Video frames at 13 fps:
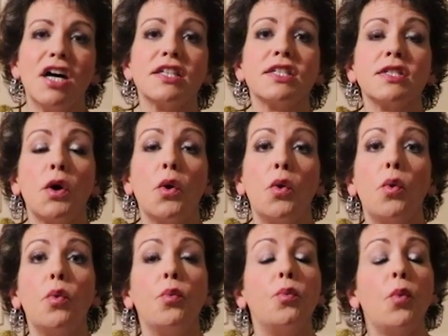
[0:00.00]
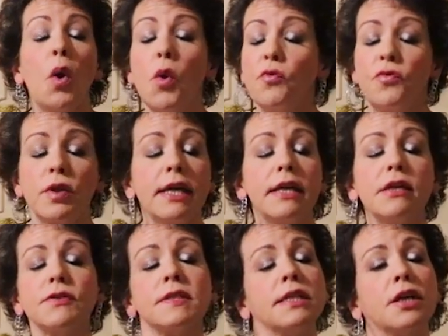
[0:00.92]
So hopefully
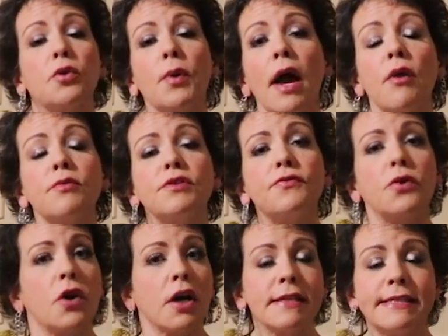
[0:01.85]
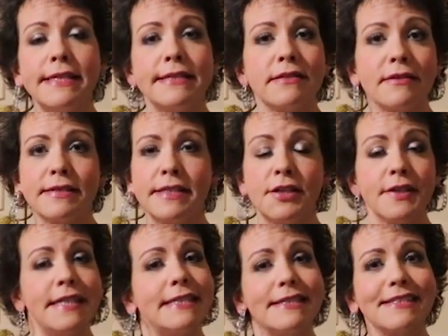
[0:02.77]
you'll stick around for our seasonal
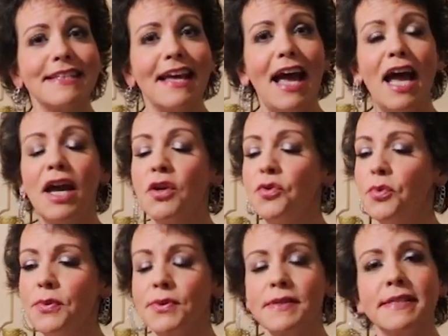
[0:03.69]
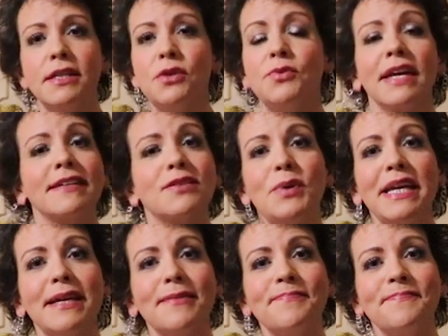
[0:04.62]
series, and we will see you next
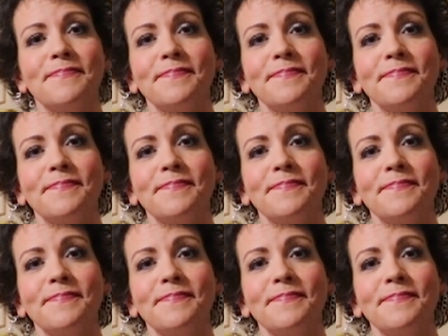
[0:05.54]
week.